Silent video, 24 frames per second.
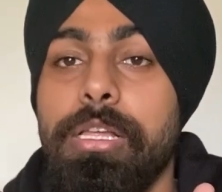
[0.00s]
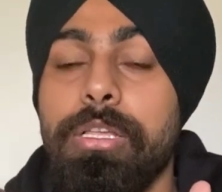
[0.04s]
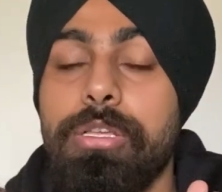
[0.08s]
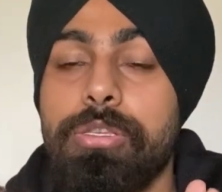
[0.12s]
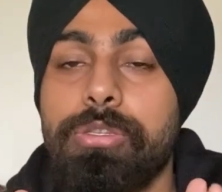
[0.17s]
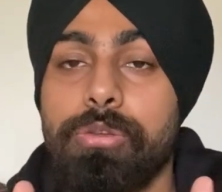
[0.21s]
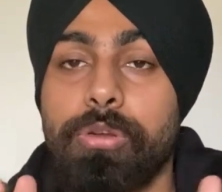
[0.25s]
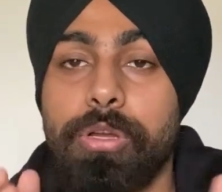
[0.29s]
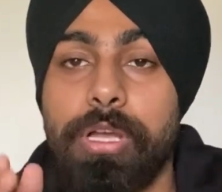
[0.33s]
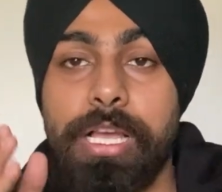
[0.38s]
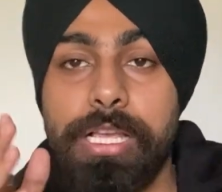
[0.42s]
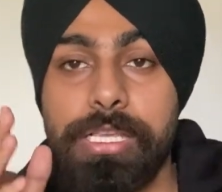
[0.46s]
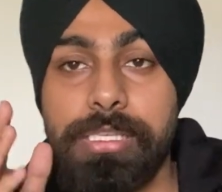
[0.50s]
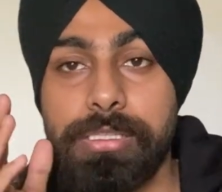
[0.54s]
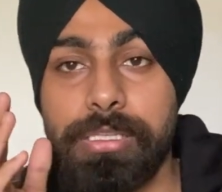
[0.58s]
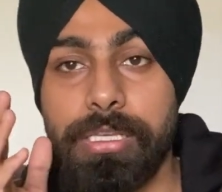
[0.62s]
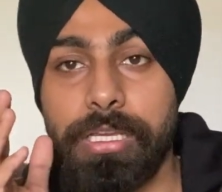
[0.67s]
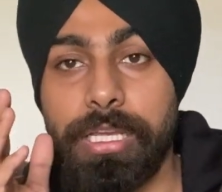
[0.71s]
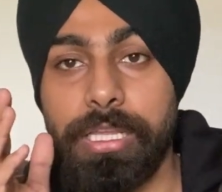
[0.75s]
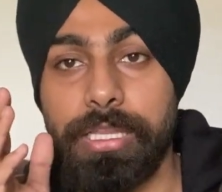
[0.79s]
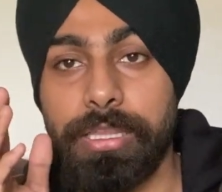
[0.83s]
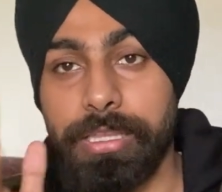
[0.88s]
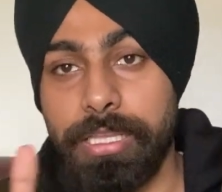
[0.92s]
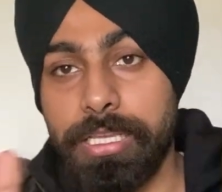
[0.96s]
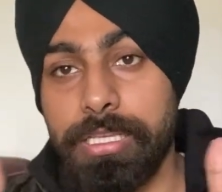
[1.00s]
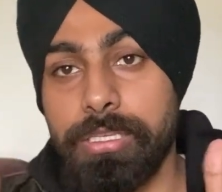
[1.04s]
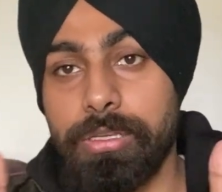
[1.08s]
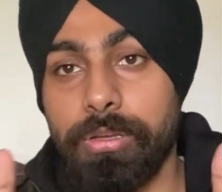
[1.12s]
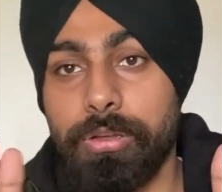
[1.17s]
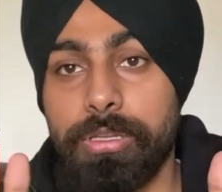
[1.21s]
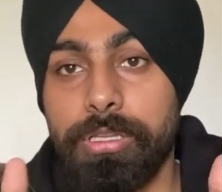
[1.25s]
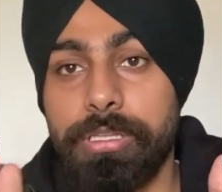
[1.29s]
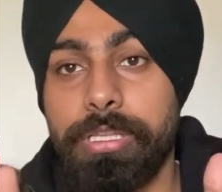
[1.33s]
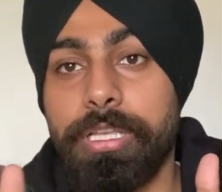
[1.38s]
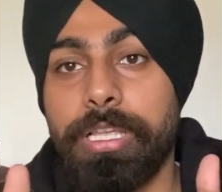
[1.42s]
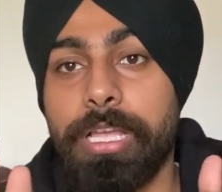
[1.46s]
So guys, in this, how
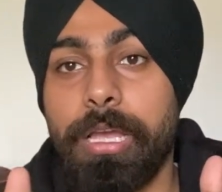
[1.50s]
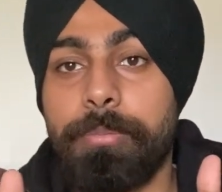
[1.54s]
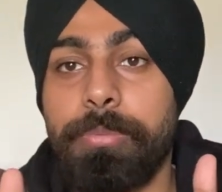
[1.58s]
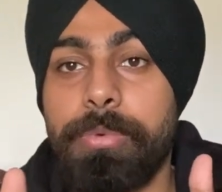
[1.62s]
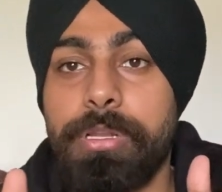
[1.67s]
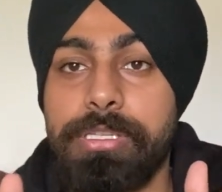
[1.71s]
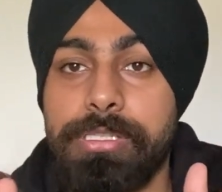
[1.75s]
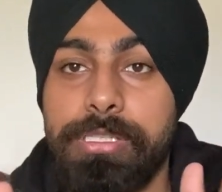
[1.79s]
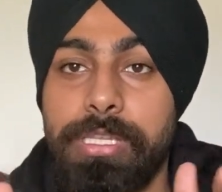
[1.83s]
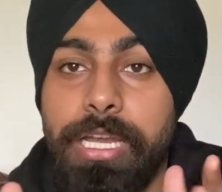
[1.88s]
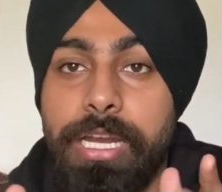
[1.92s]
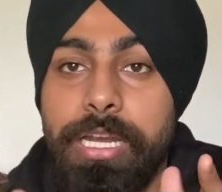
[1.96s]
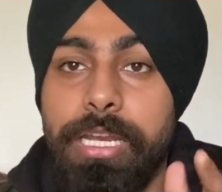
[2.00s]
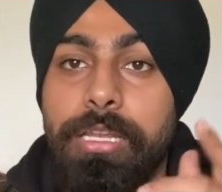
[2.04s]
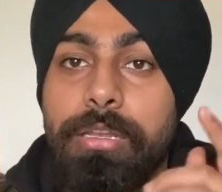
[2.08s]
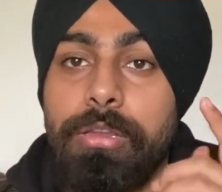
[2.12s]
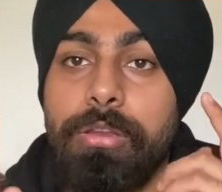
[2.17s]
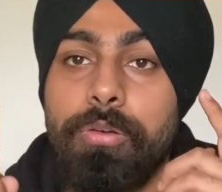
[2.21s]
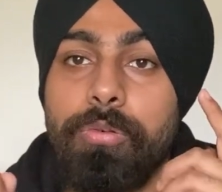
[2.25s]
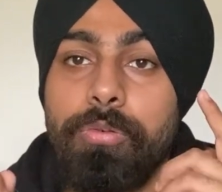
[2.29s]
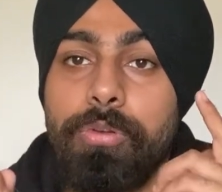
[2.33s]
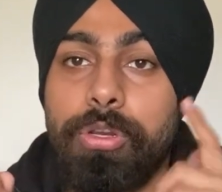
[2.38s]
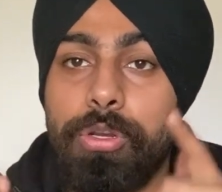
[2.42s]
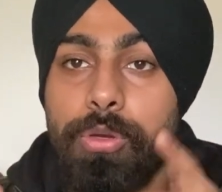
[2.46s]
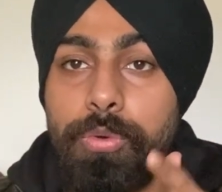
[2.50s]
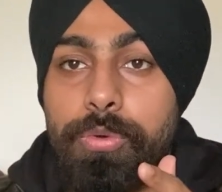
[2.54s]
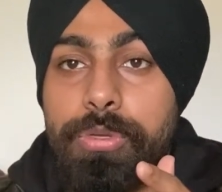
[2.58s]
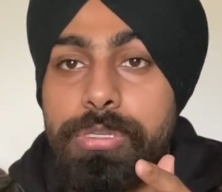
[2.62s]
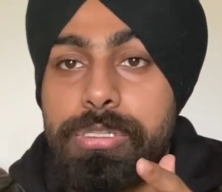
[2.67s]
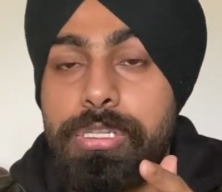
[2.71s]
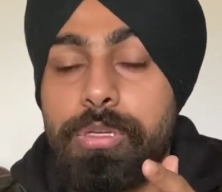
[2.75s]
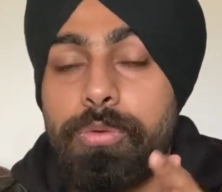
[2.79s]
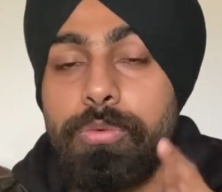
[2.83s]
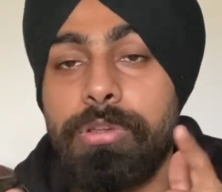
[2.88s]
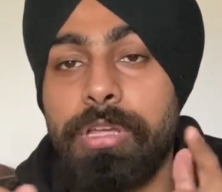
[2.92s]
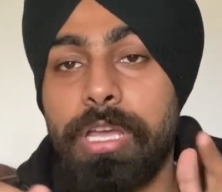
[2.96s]
the thing happens is that in your
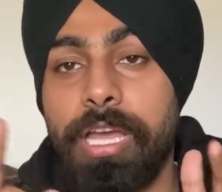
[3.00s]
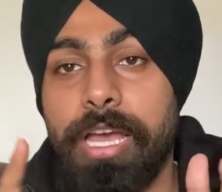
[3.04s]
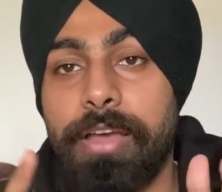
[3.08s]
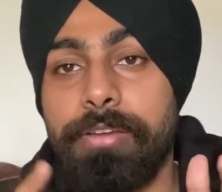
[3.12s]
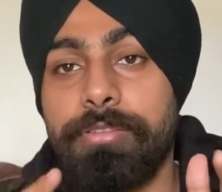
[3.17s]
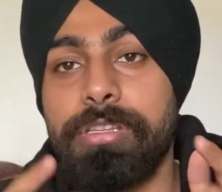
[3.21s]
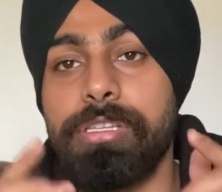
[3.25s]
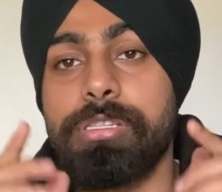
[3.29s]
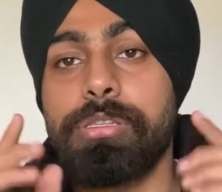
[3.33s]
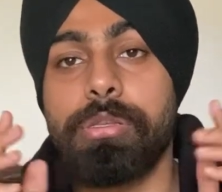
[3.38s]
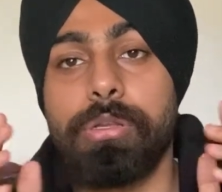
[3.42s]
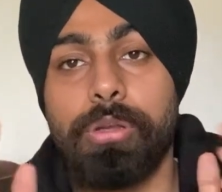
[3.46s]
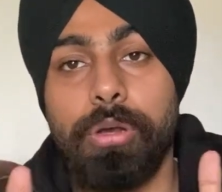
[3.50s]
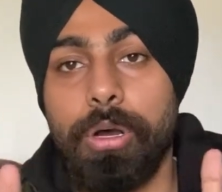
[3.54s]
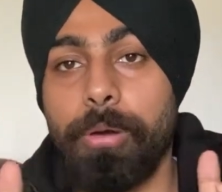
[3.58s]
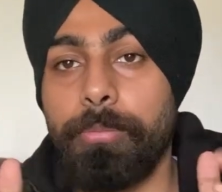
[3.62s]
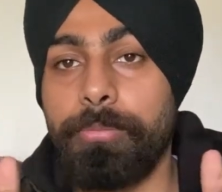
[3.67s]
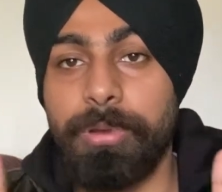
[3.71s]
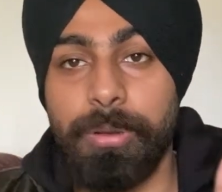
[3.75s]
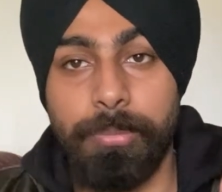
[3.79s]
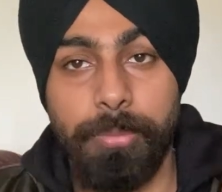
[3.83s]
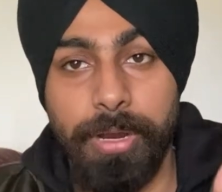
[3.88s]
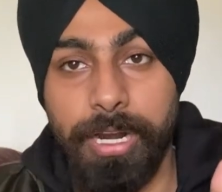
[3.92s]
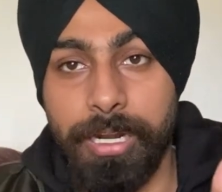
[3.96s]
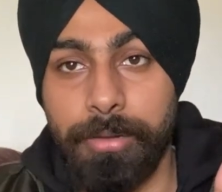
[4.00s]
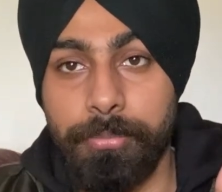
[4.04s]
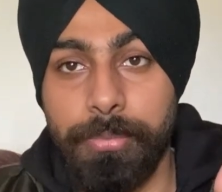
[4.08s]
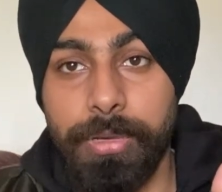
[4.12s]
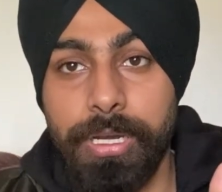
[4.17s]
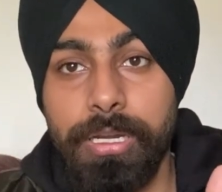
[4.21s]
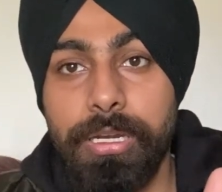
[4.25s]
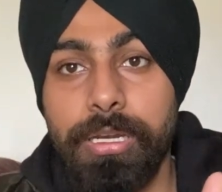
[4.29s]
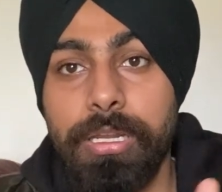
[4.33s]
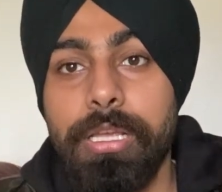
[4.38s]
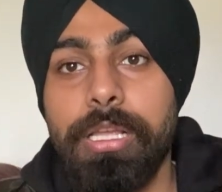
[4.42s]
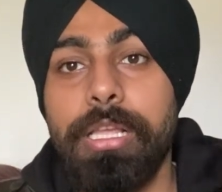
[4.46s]
university we have this co-op
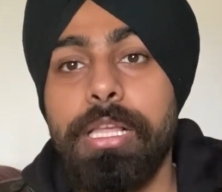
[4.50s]
department